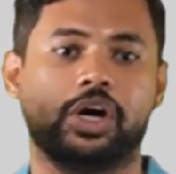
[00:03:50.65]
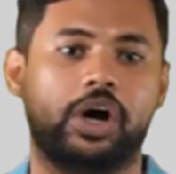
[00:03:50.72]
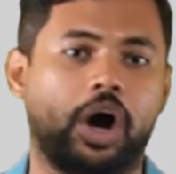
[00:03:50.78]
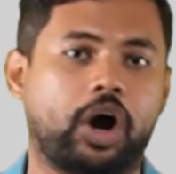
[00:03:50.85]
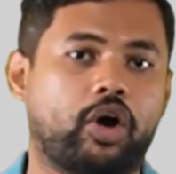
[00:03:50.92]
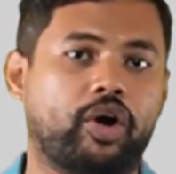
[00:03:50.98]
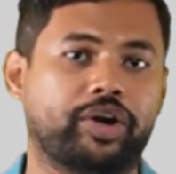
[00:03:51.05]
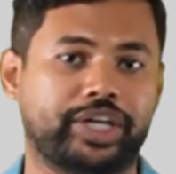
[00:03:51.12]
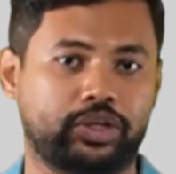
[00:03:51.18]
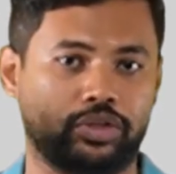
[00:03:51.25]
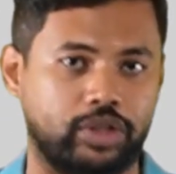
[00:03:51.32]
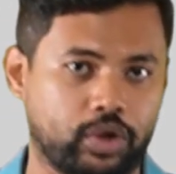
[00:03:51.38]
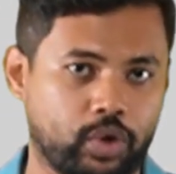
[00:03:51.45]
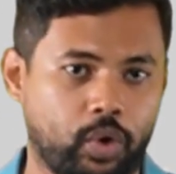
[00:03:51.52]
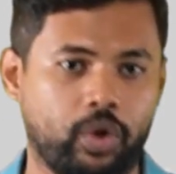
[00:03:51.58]
according to
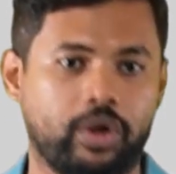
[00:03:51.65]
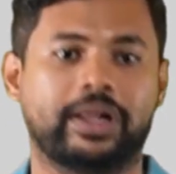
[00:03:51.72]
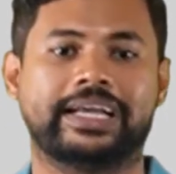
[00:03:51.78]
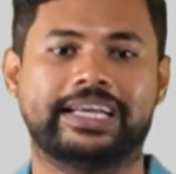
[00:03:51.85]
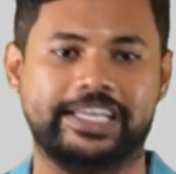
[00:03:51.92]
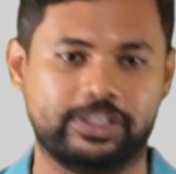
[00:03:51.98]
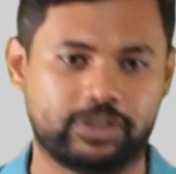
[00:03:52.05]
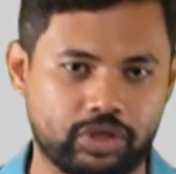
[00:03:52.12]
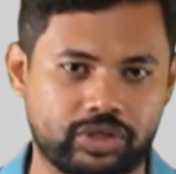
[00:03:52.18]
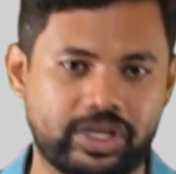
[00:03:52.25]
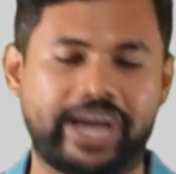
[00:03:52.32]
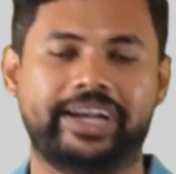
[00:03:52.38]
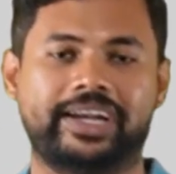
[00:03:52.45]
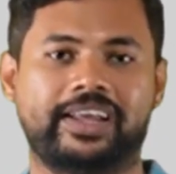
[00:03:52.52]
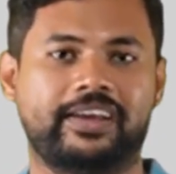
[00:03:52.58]
the role in
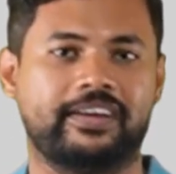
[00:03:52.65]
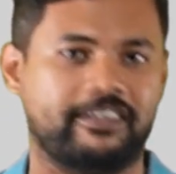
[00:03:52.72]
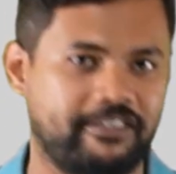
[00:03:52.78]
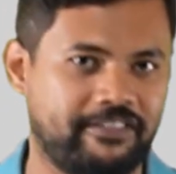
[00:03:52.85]
society,